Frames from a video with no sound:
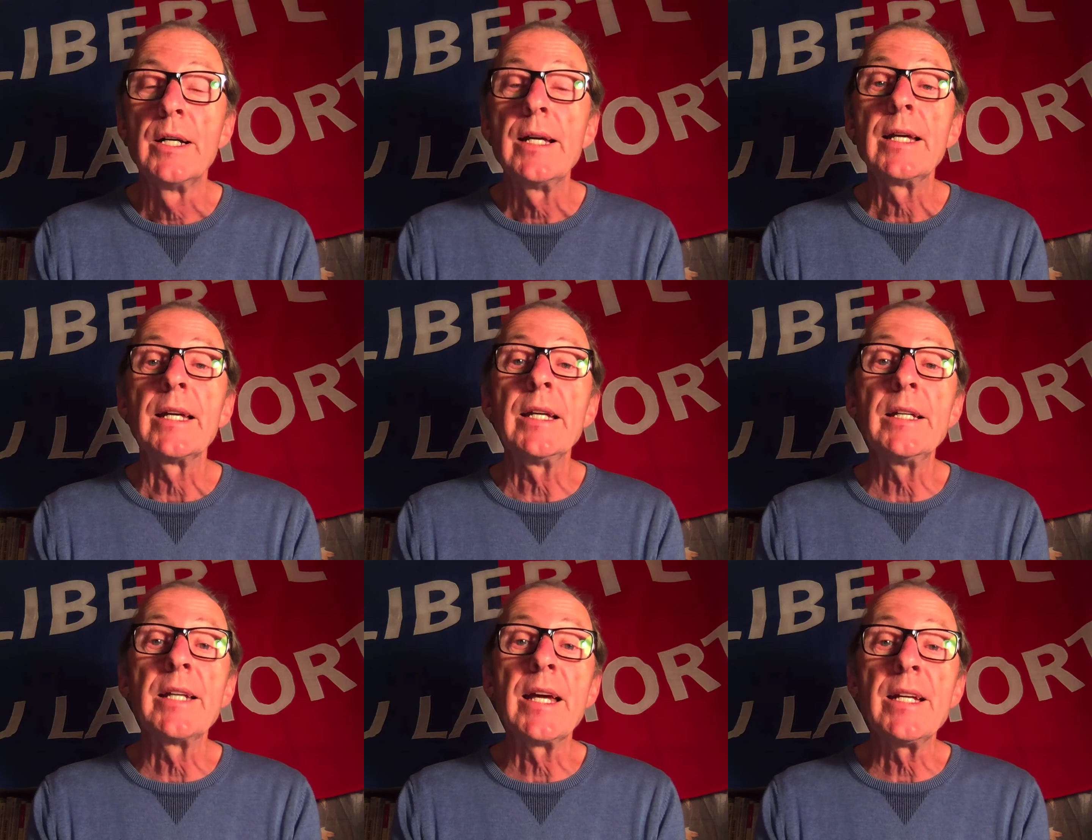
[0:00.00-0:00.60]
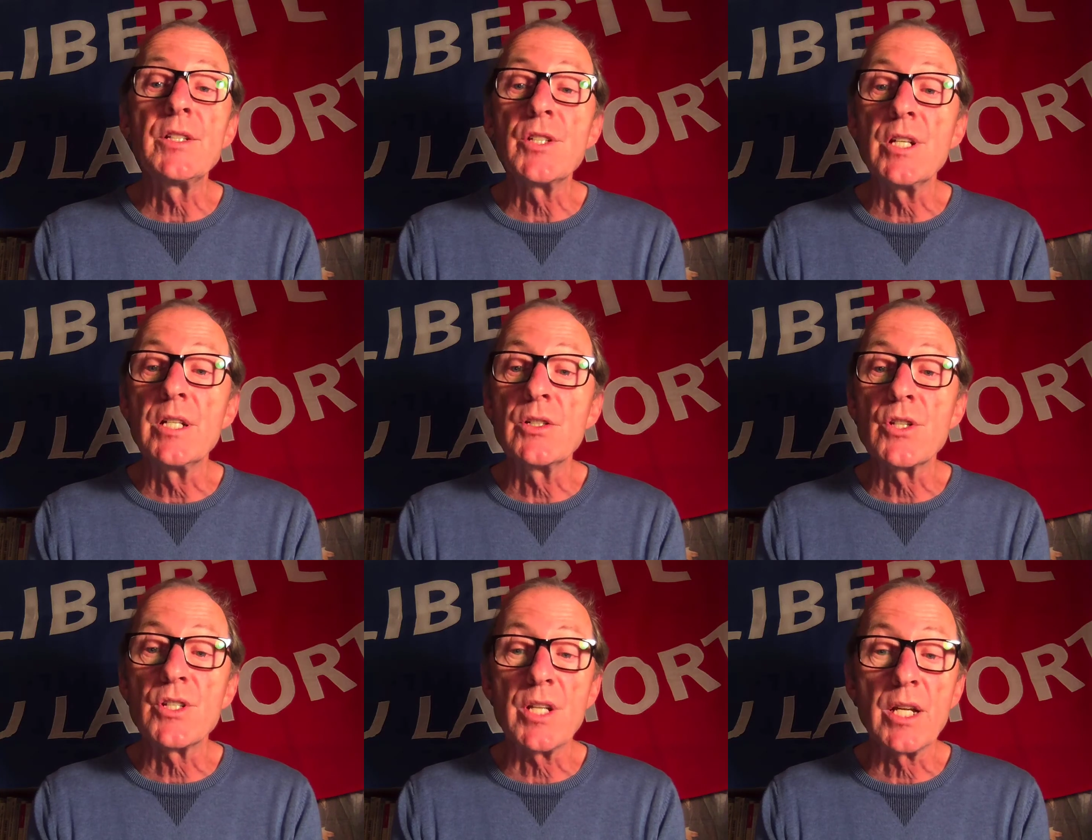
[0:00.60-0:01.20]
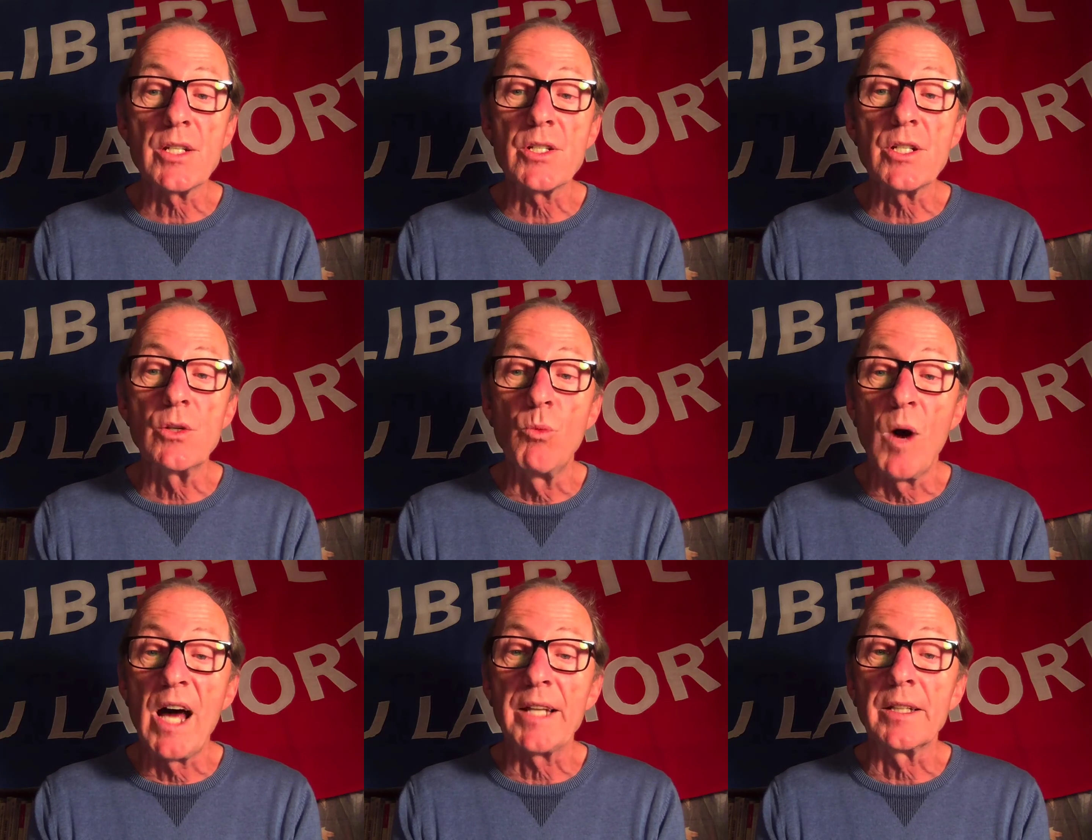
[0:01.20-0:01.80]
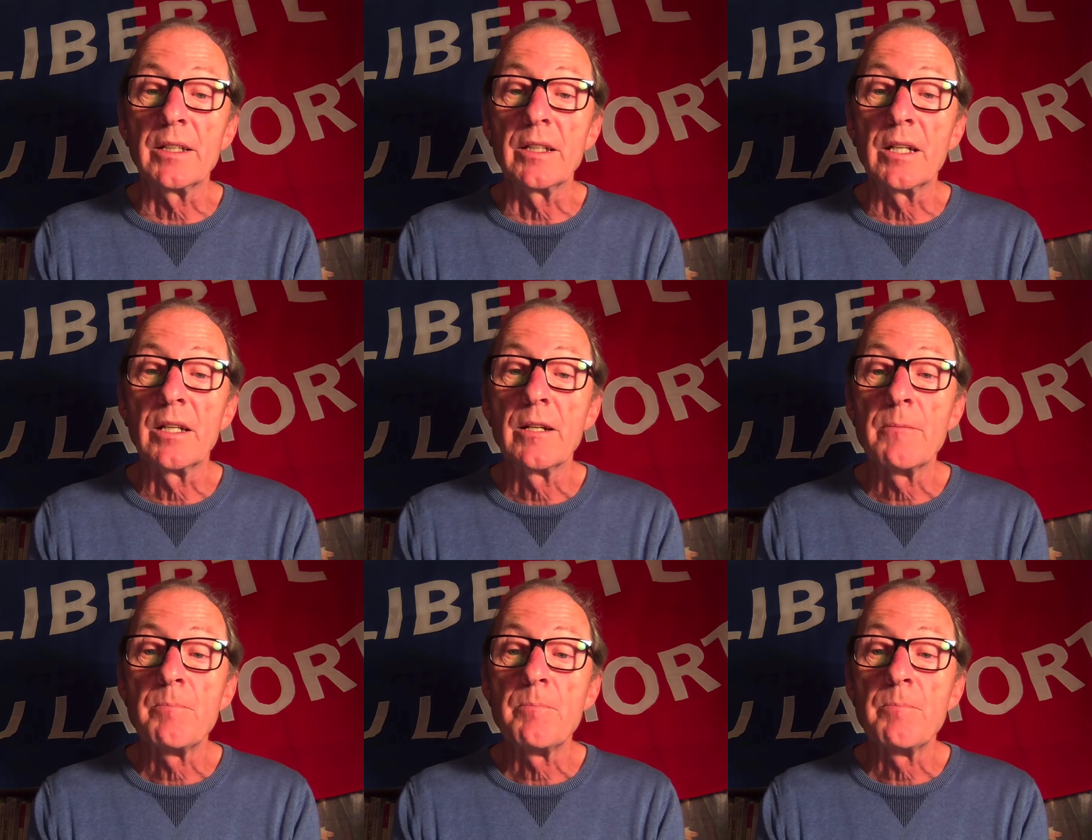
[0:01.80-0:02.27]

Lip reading: in 1861,